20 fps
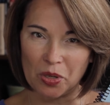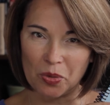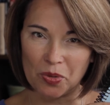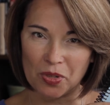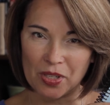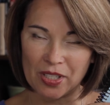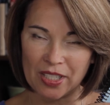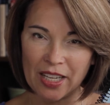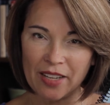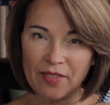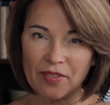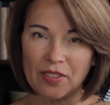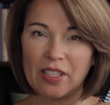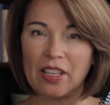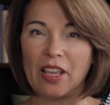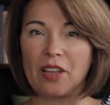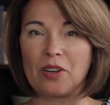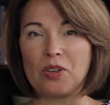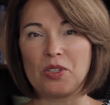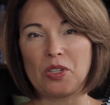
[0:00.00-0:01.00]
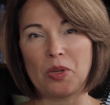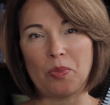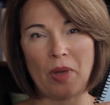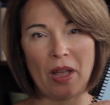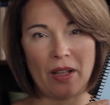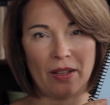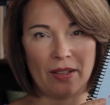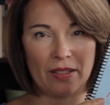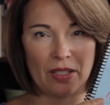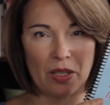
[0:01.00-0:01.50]
receives the Energy
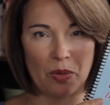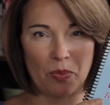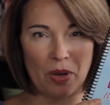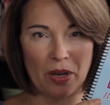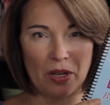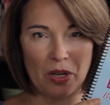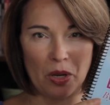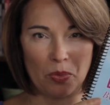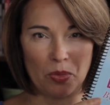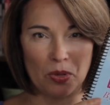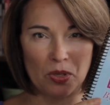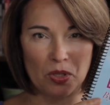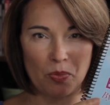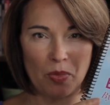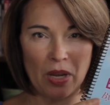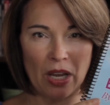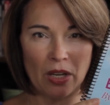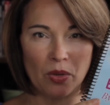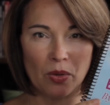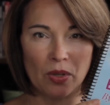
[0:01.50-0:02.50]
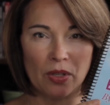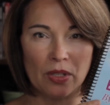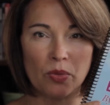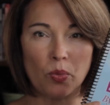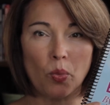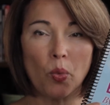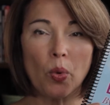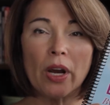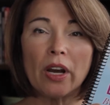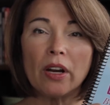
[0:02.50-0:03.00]
Balancing by Numbers manual is,
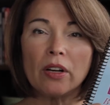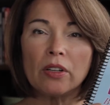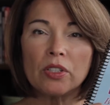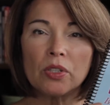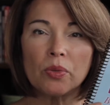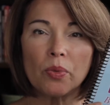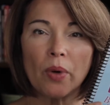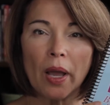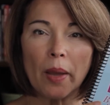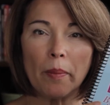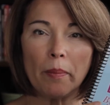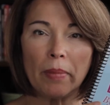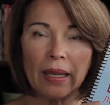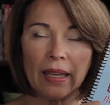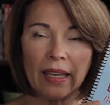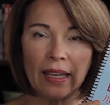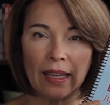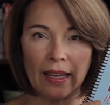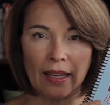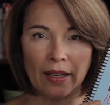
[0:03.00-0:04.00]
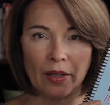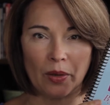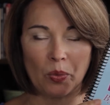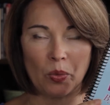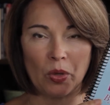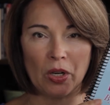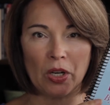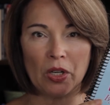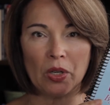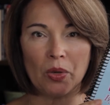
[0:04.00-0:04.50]
where do I begin?
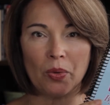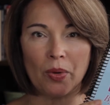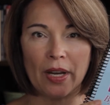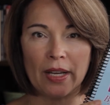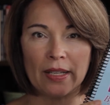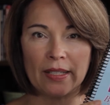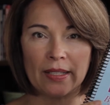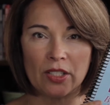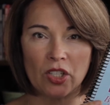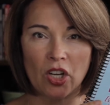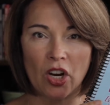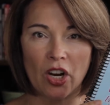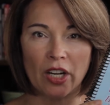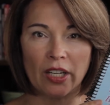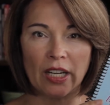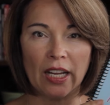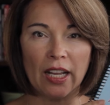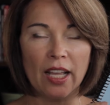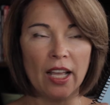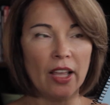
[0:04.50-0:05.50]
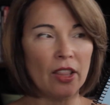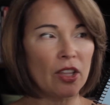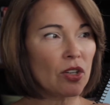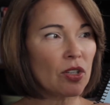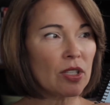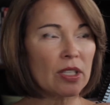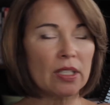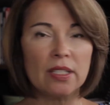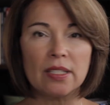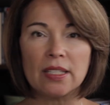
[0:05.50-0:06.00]
Where do I start?
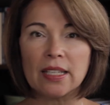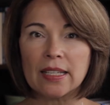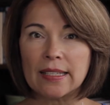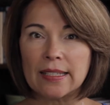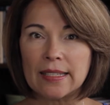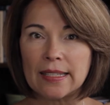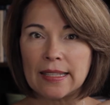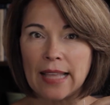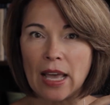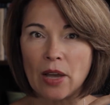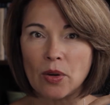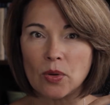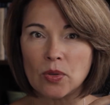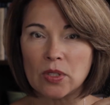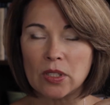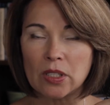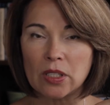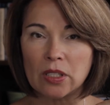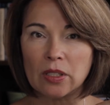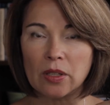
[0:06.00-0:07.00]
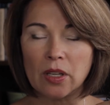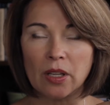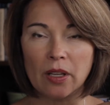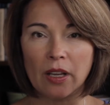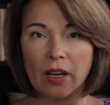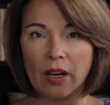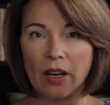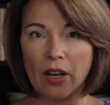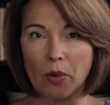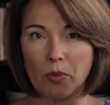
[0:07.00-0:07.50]
There's 6,000
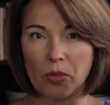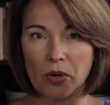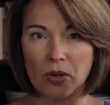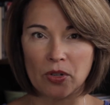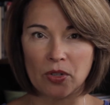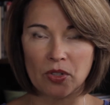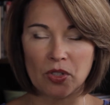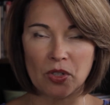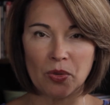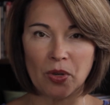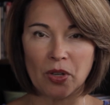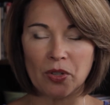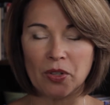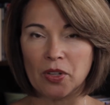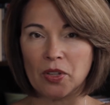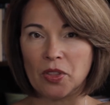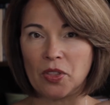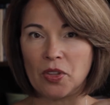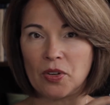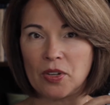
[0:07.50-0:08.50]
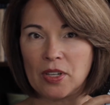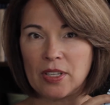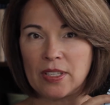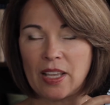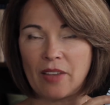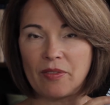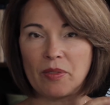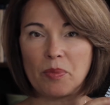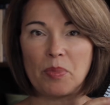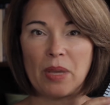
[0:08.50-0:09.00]
numbers,
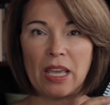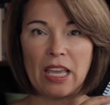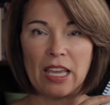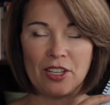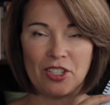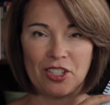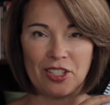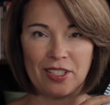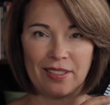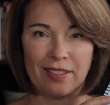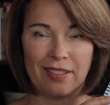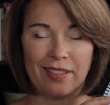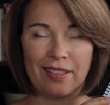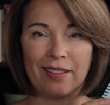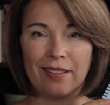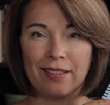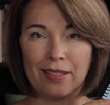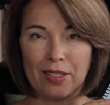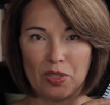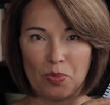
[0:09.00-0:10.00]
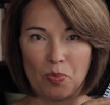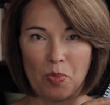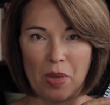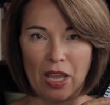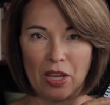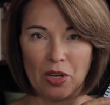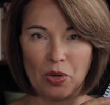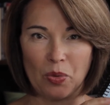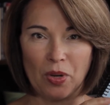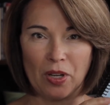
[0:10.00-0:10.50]
237 pages in this
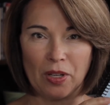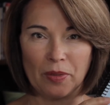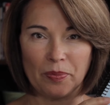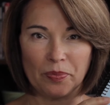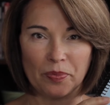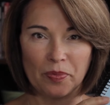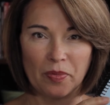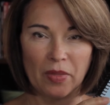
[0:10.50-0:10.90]
manual.